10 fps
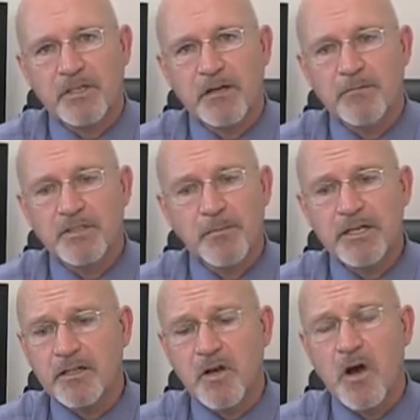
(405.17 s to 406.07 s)
somebody
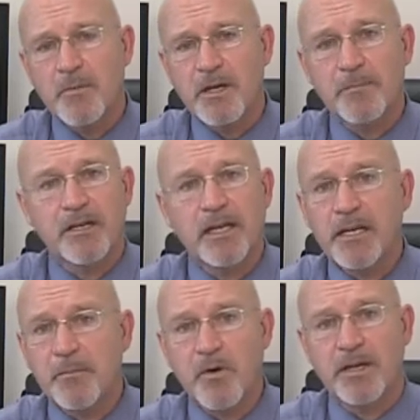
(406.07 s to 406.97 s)
could call me up at any
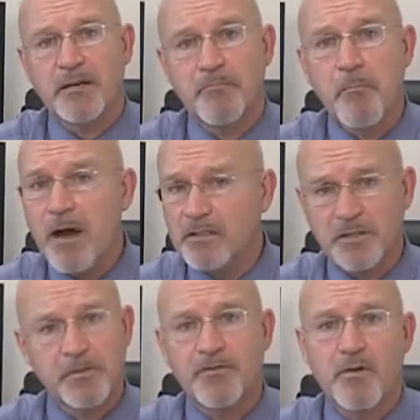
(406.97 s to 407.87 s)
point, months
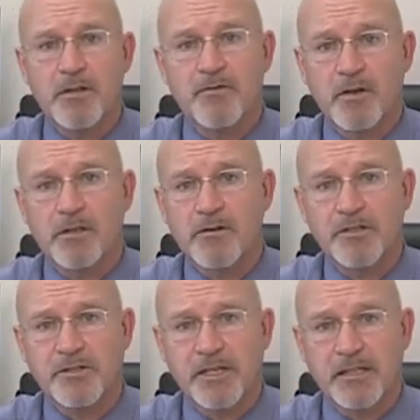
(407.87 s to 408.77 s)
before the
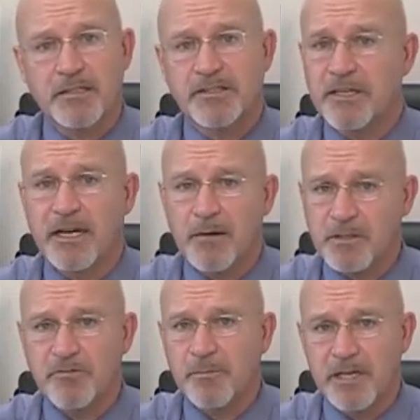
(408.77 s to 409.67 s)
foreclosure sale, and say how
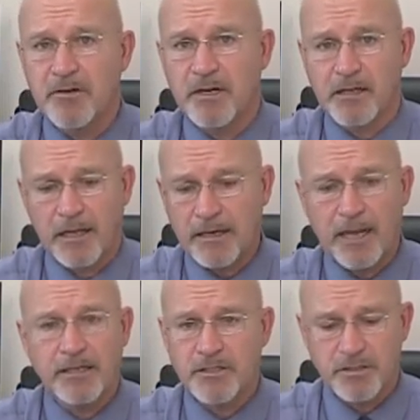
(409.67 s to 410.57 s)
much will be owed on that, and I
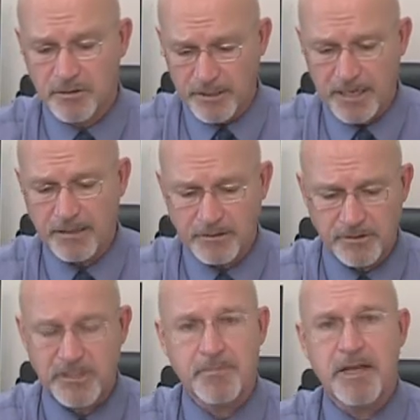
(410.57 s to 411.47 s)
could just look at it and
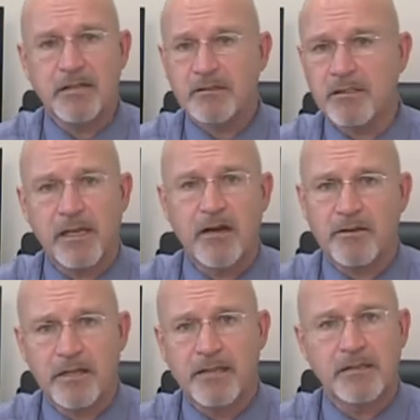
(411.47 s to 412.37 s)
see the balance and
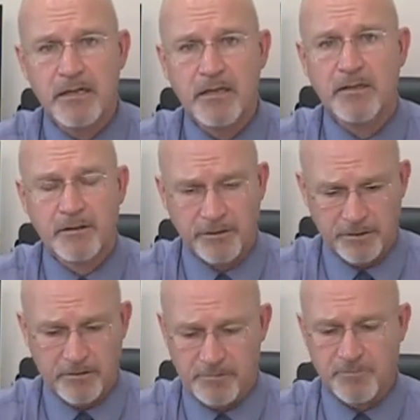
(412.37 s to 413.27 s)
calculate
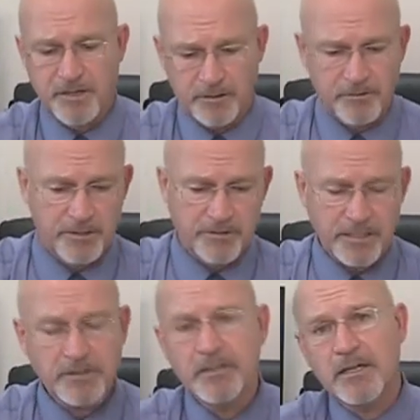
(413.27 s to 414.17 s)
the accrued
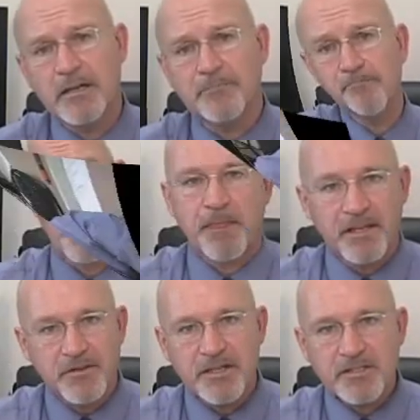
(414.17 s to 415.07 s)
interest and tell them.
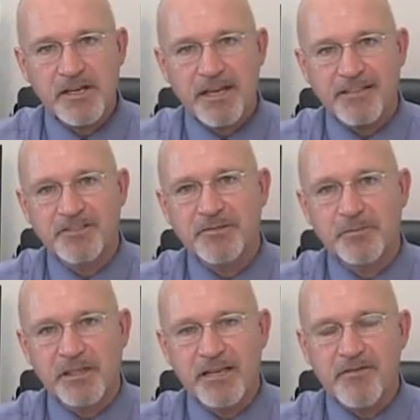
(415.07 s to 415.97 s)
In this case,
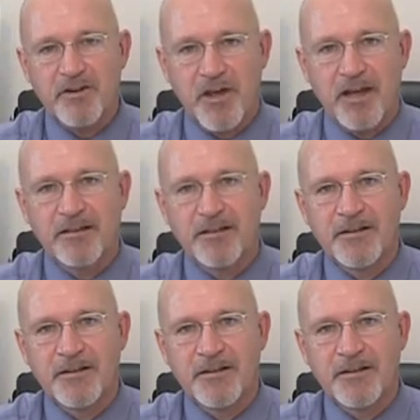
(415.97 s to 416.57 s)
believe it or not,